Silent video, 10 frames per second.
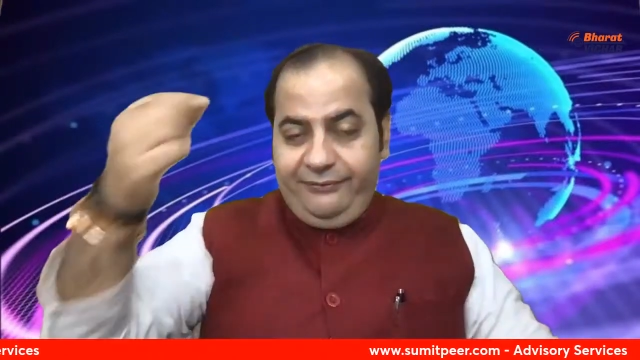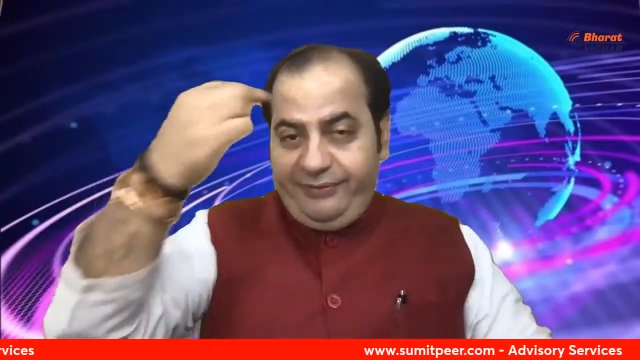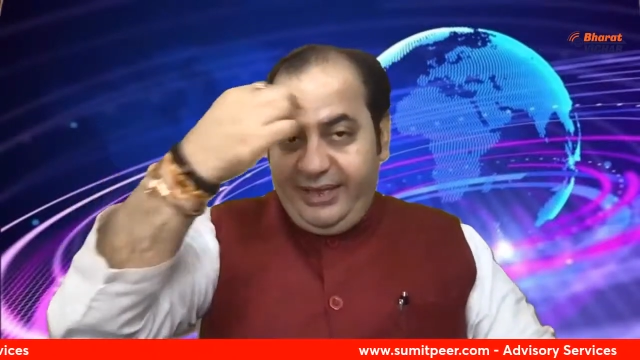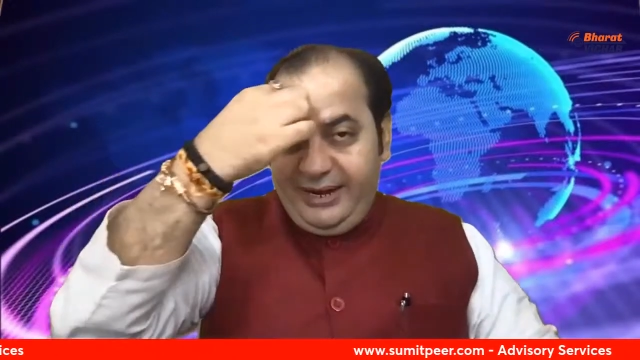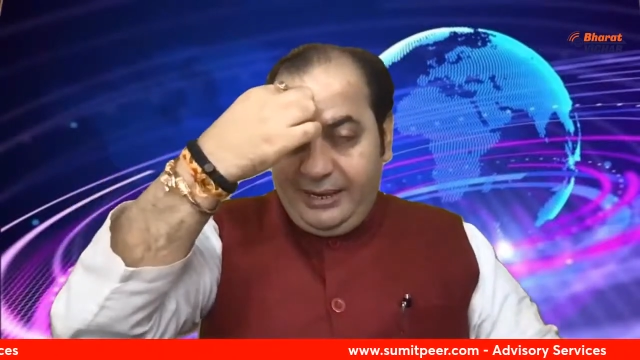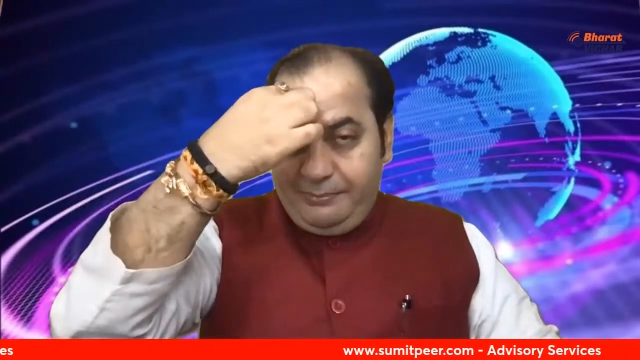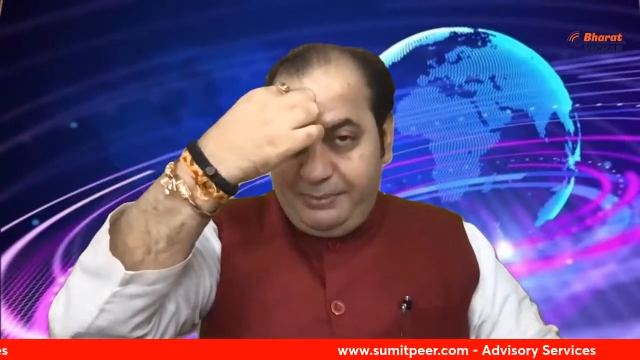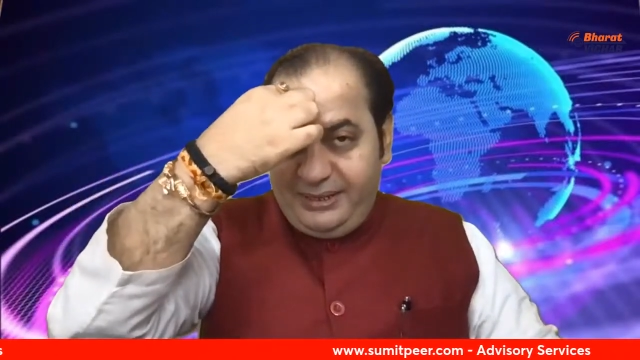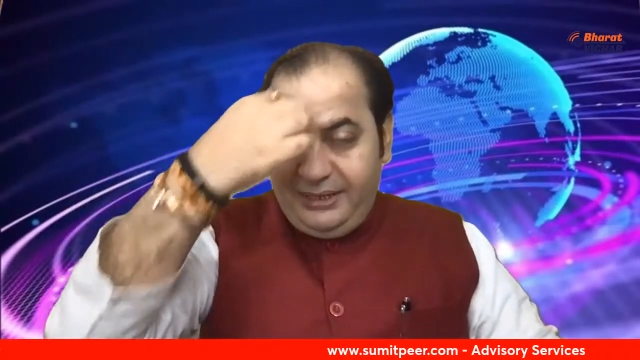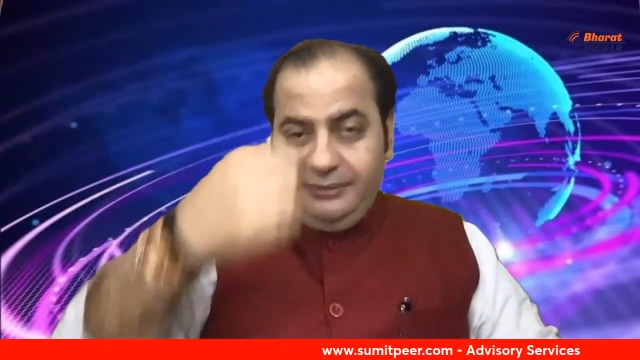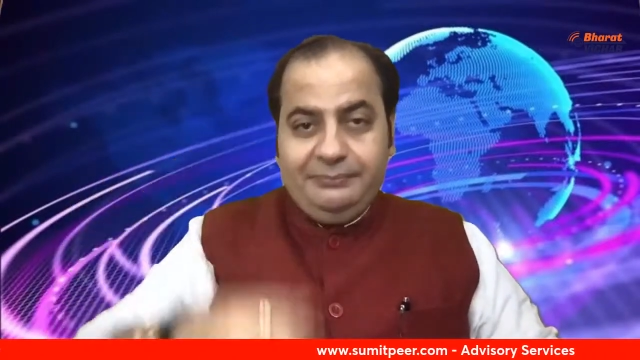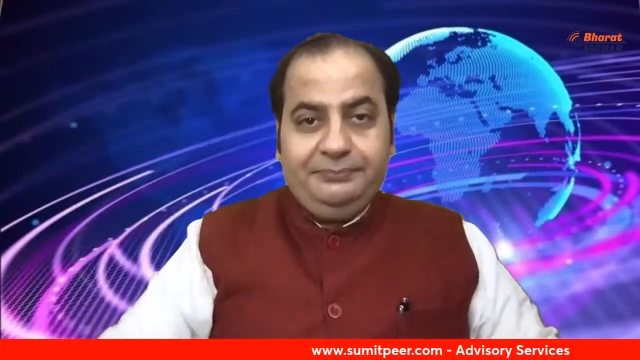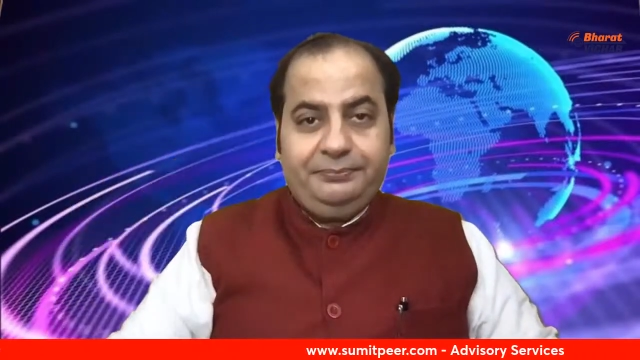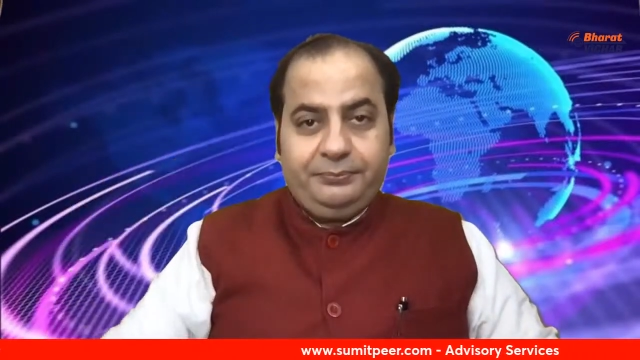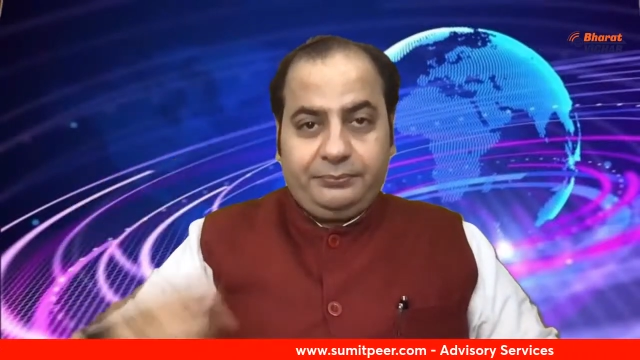wearing a bindi,
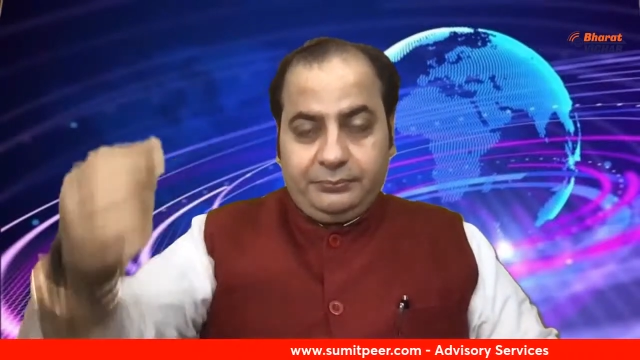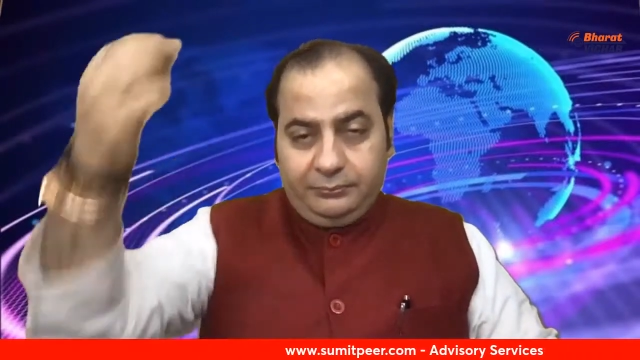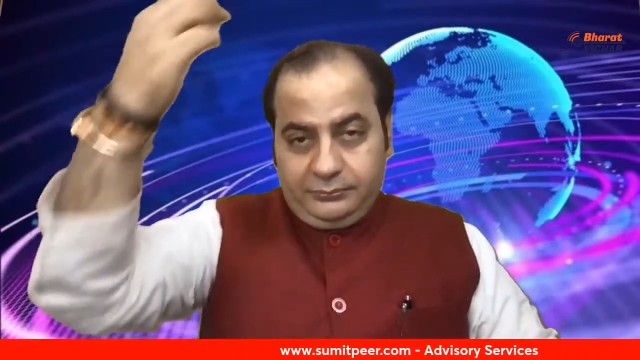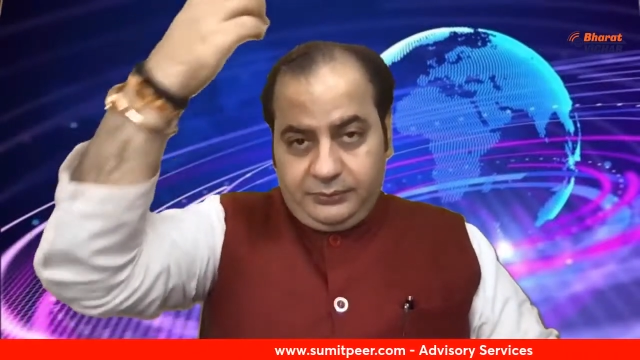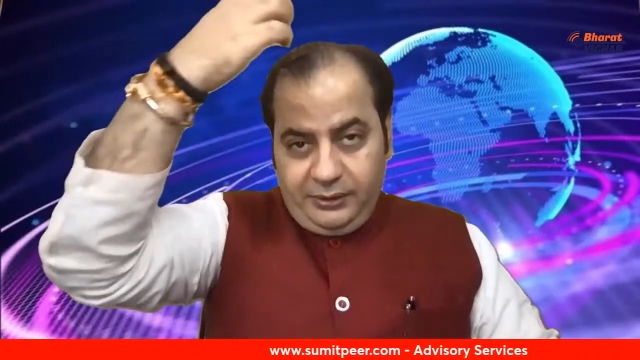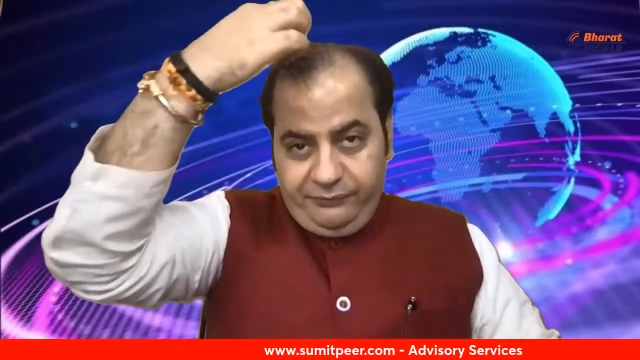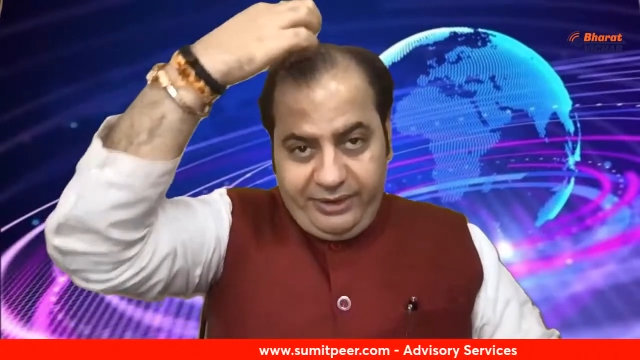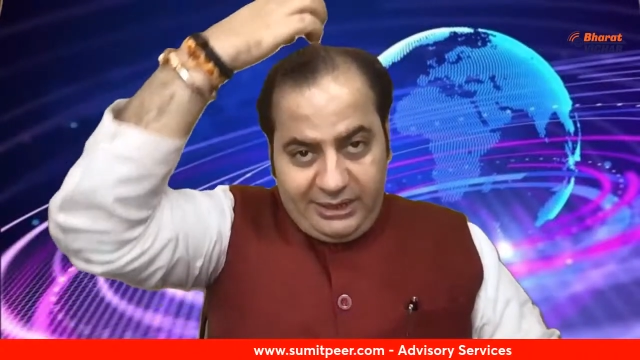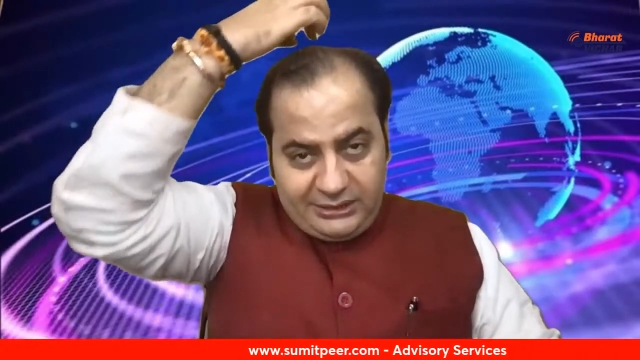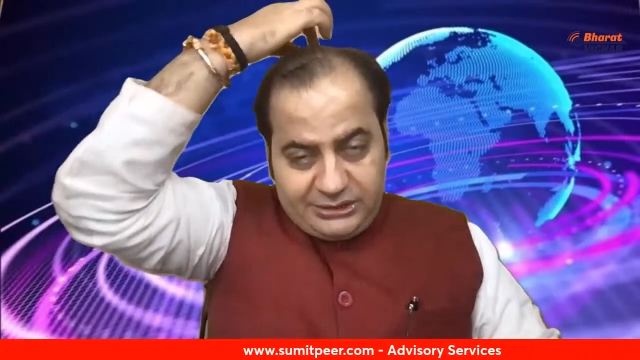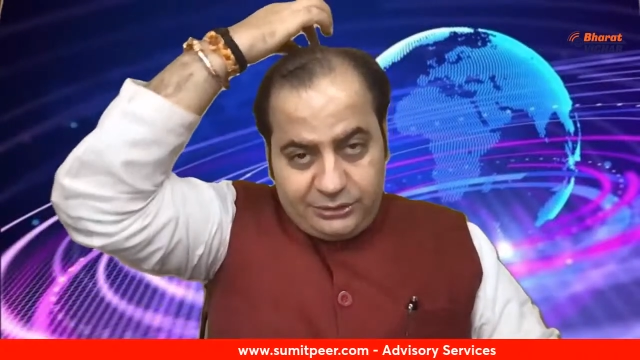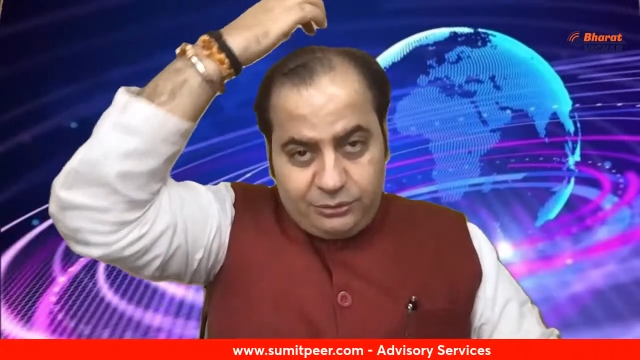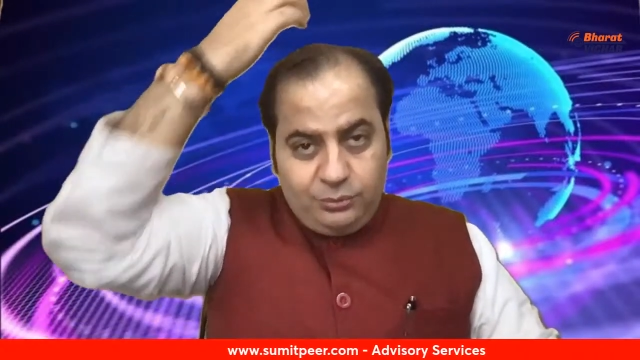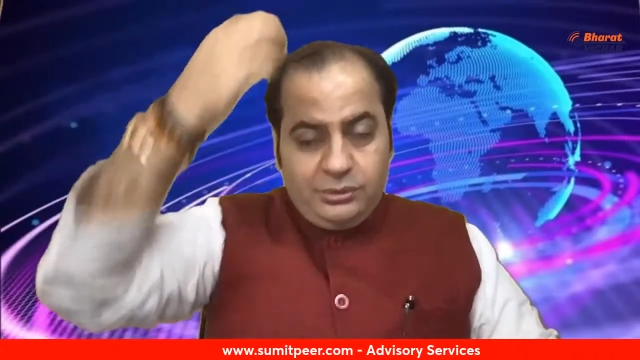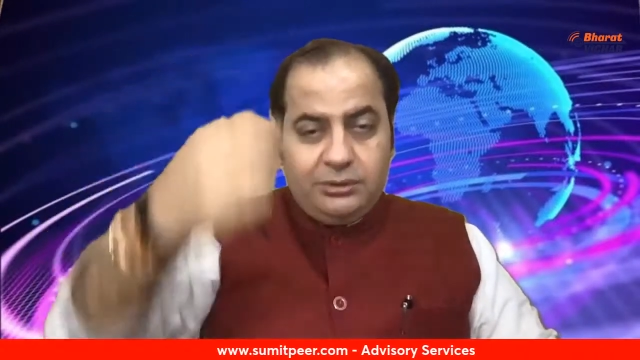wearing
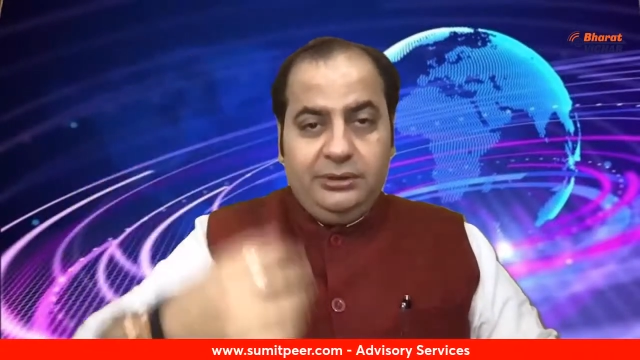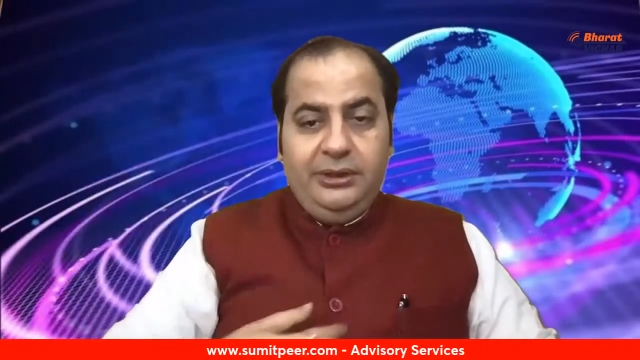sindoor,